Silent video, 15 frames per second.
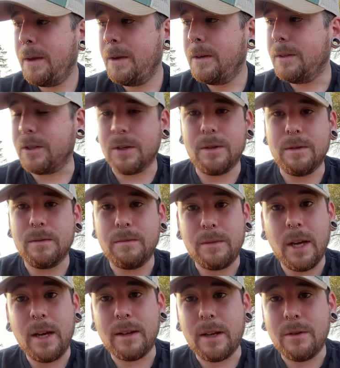So
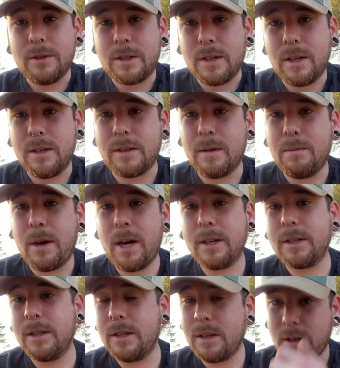yeah, that was today's
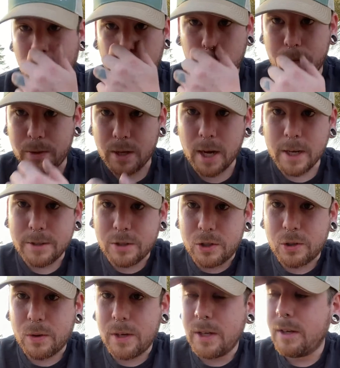unboxing. I hope you guys
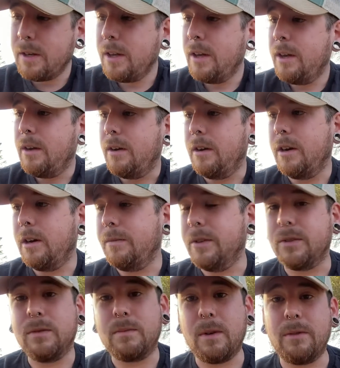enjoyed it.
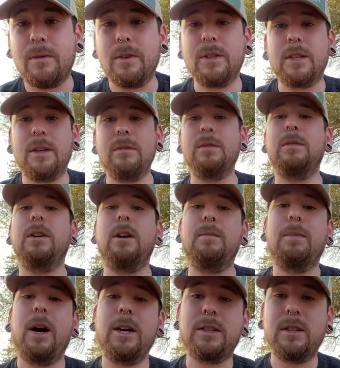This was my first time doing
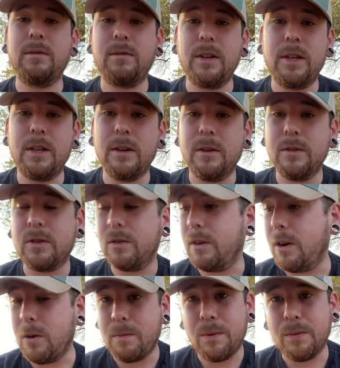an unboxing video, so
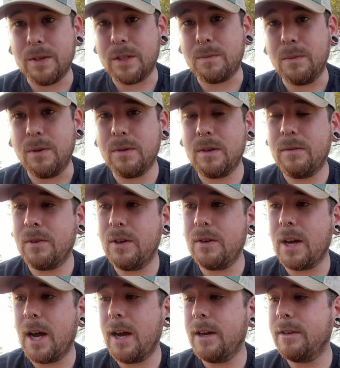I hope it went smoothly for you
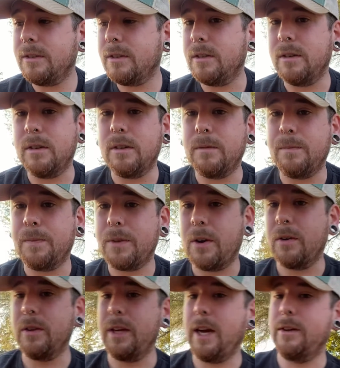guys.
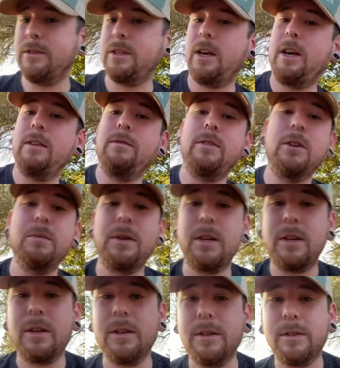Currently outside
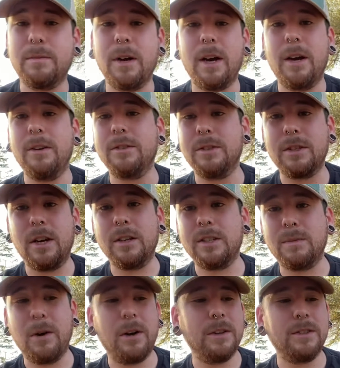filming because my house is kind of
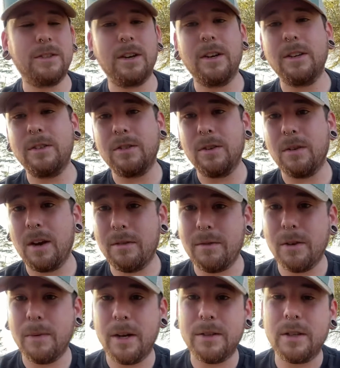small inside, so I
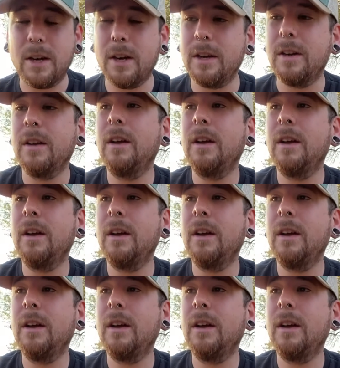film outside.